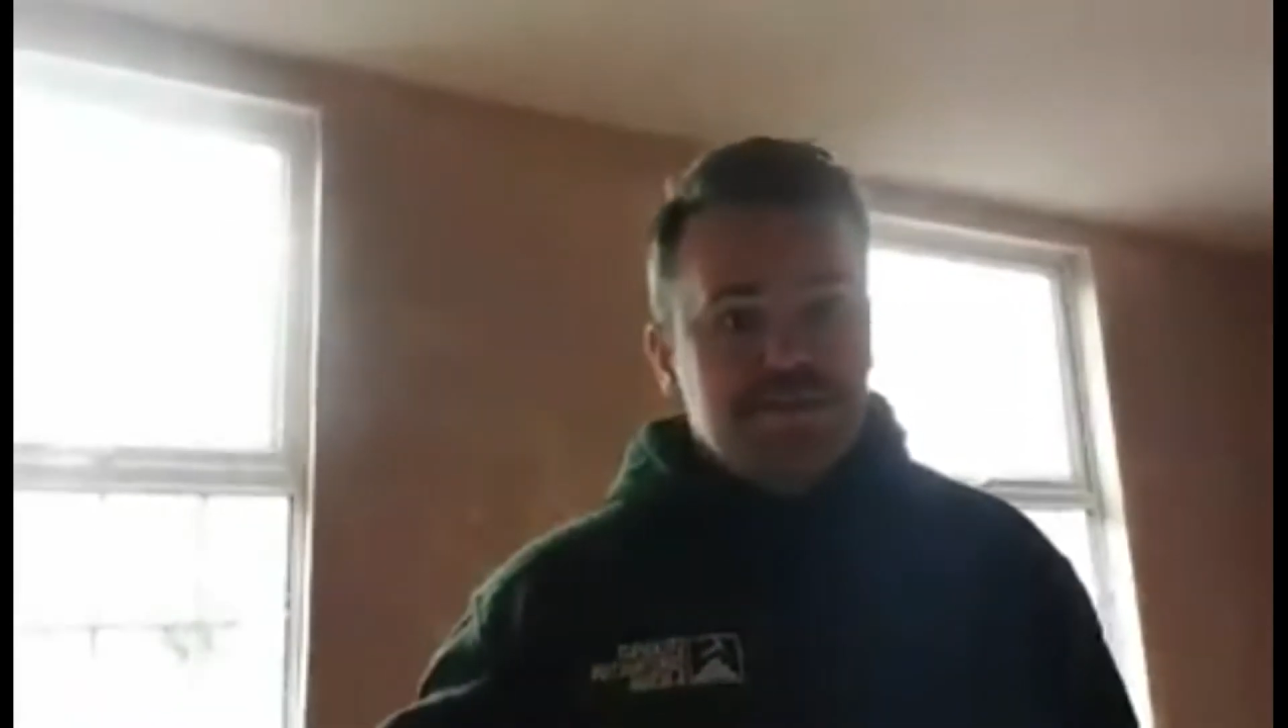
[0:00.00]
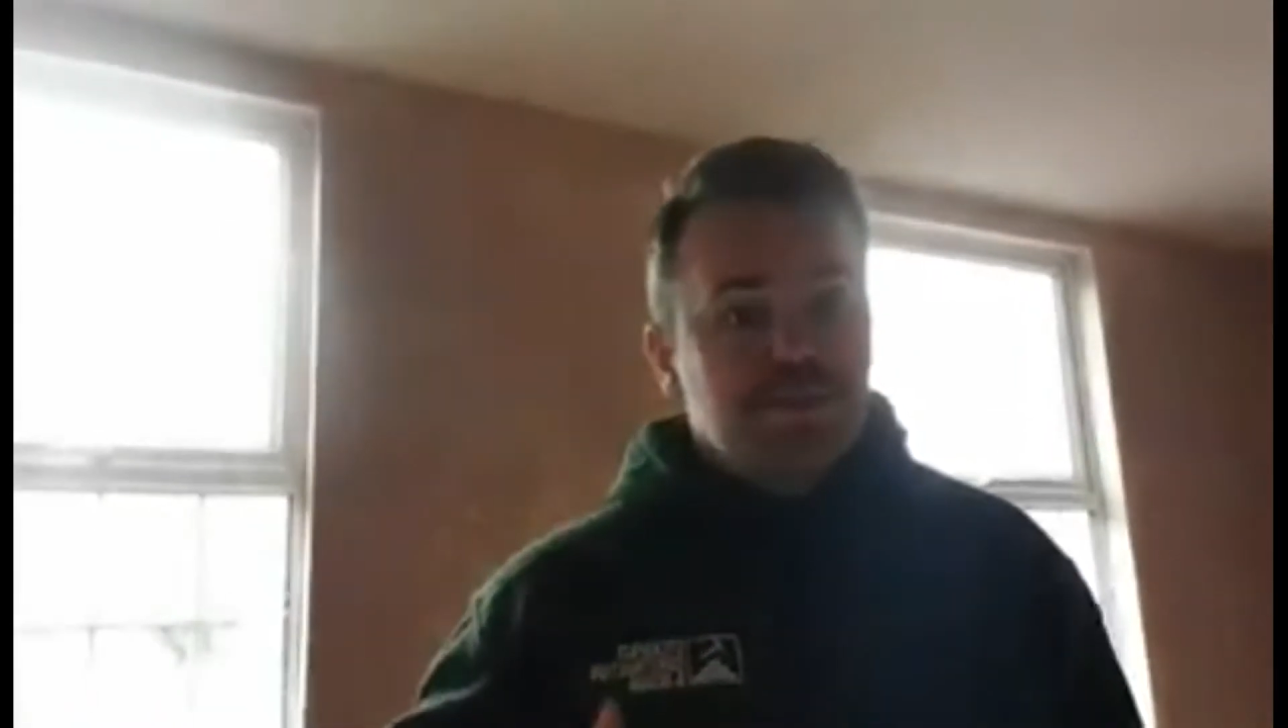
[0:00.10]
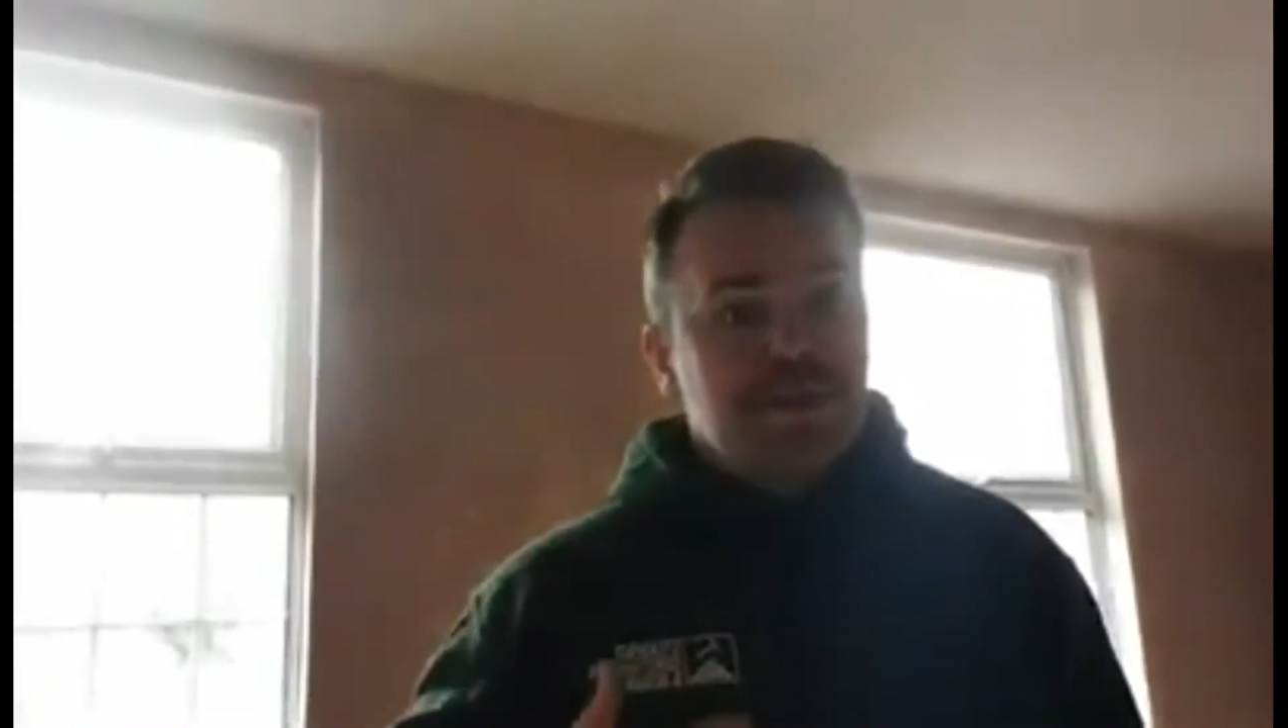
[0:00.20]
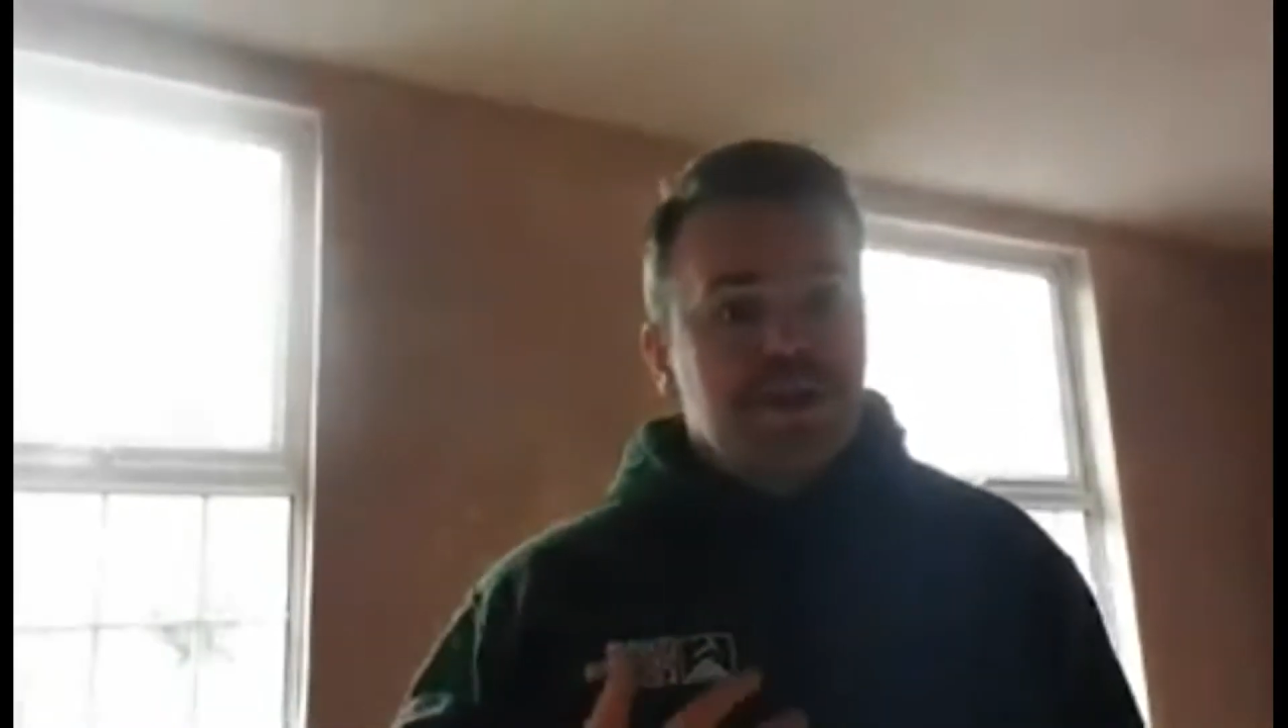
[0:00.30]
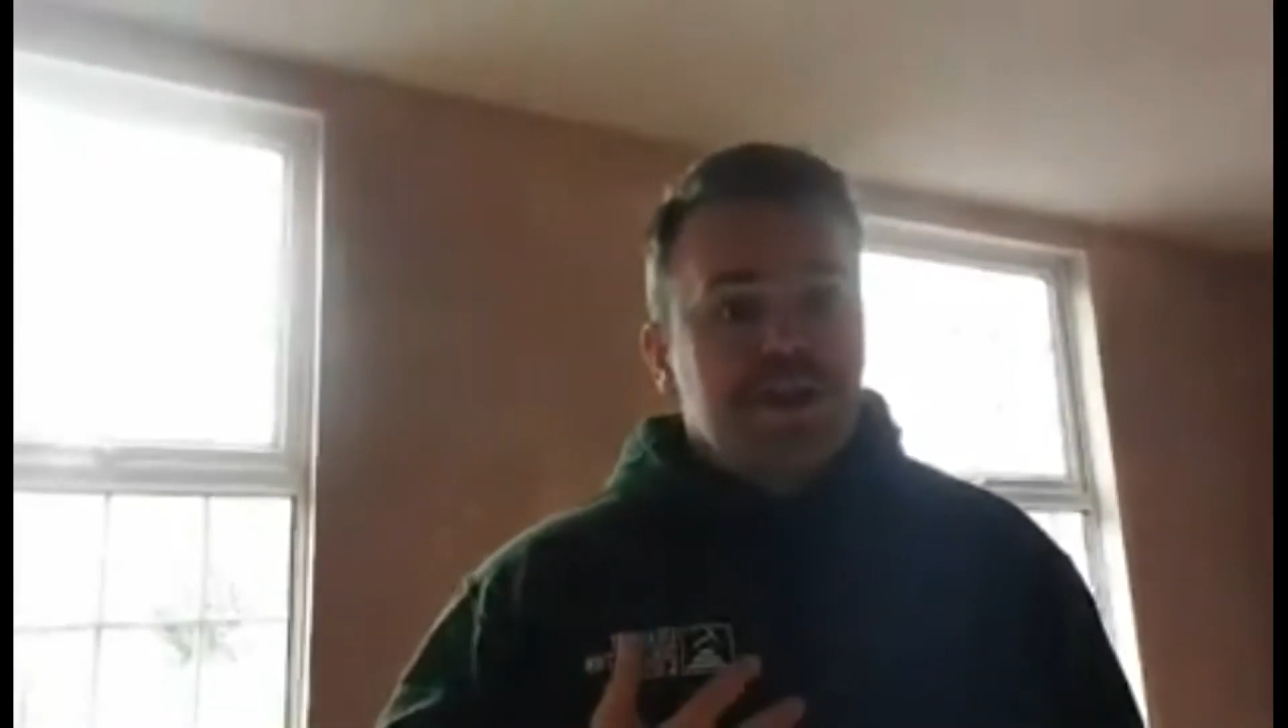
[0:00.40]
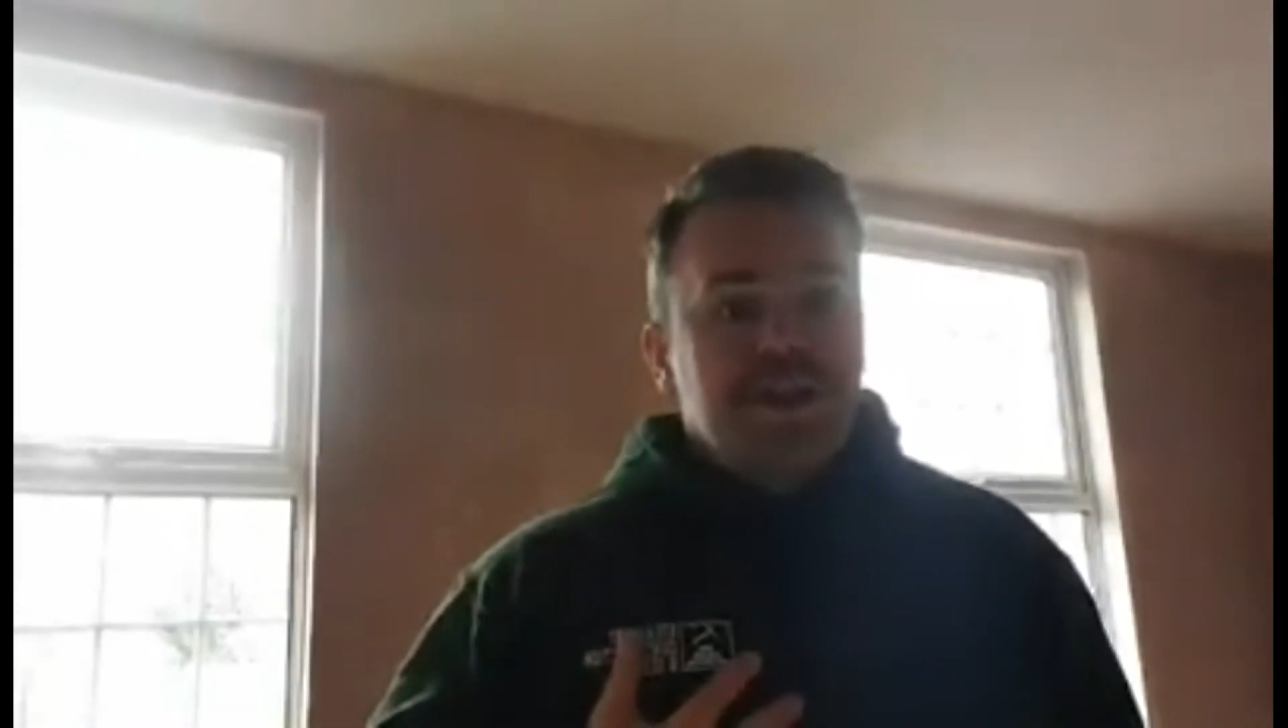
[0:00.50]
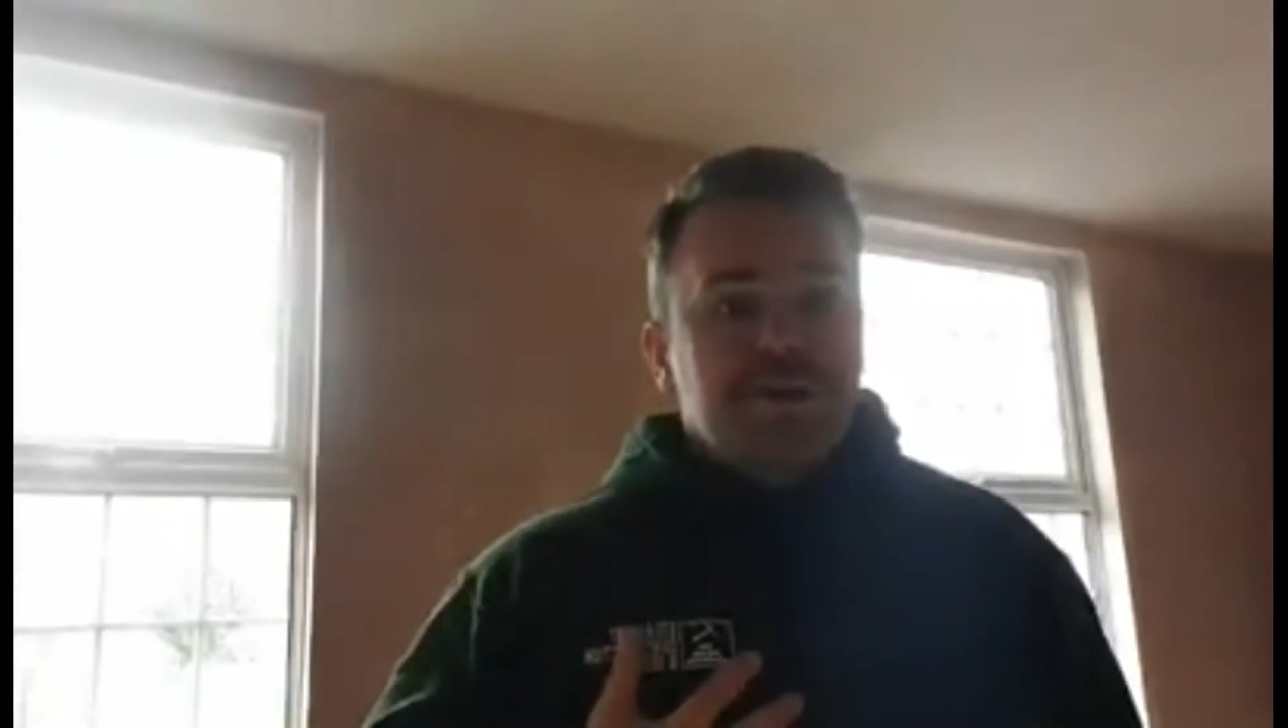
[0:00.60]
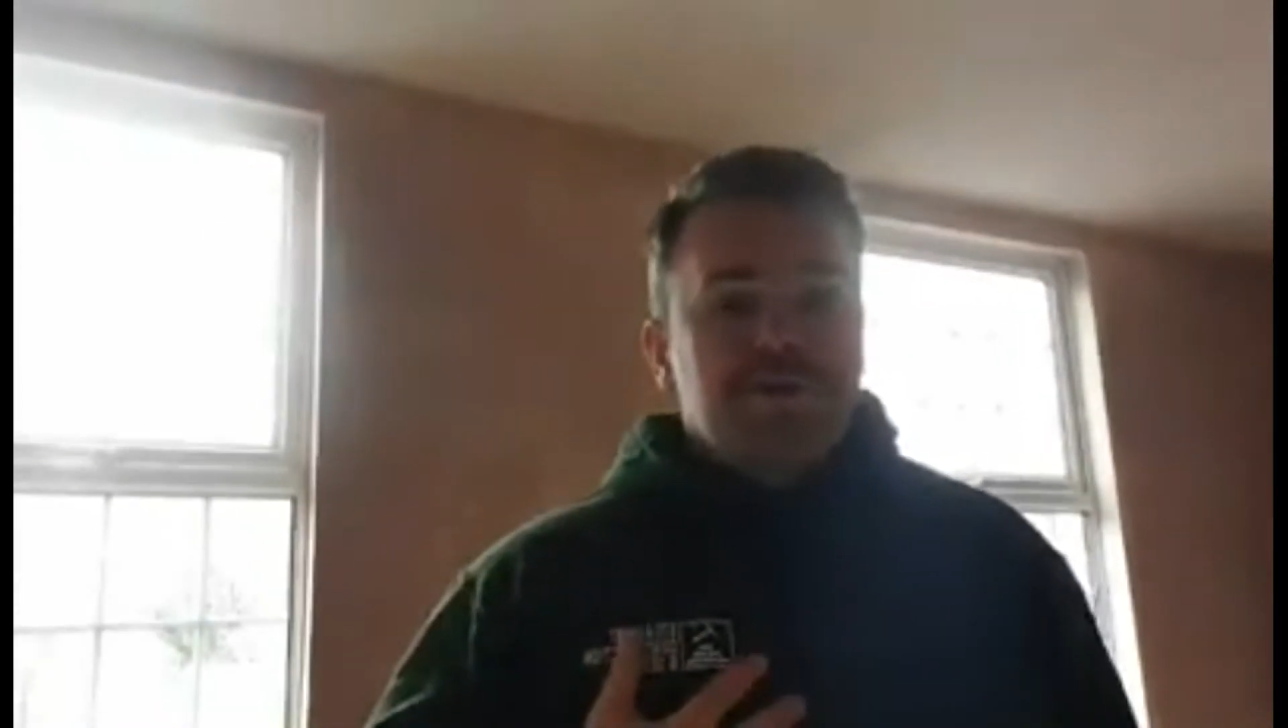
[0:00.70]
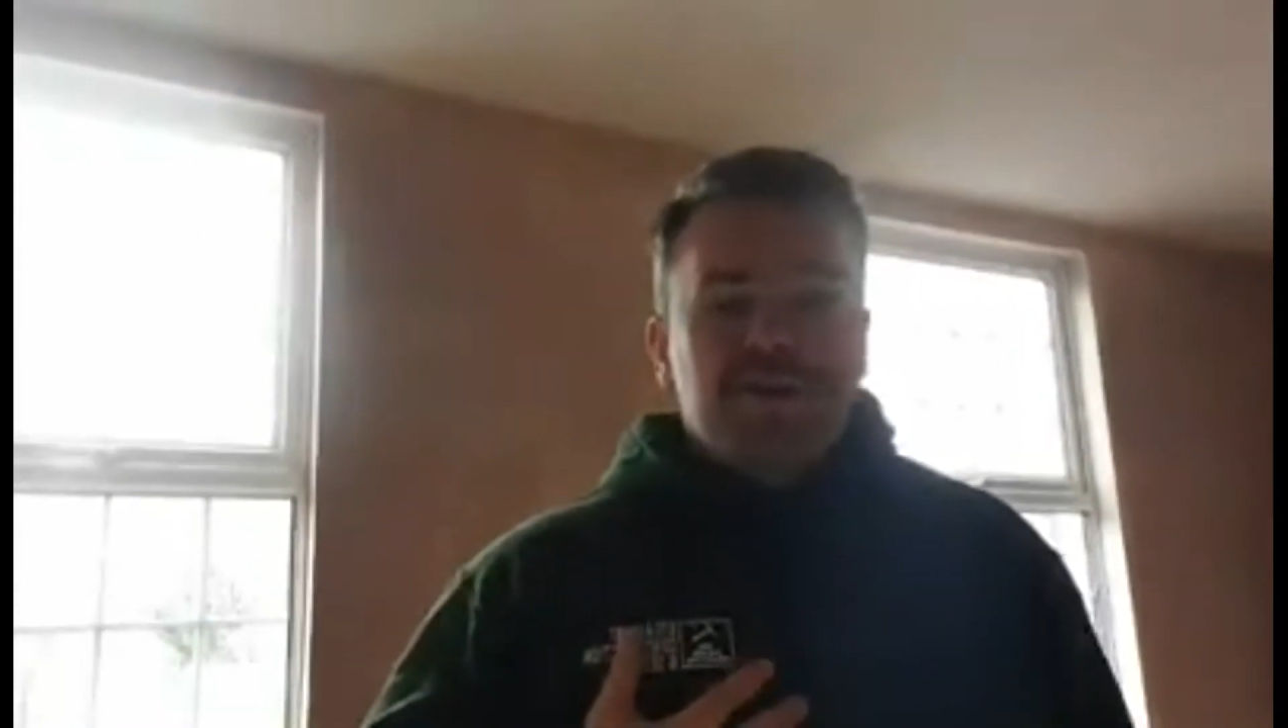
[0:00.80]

but we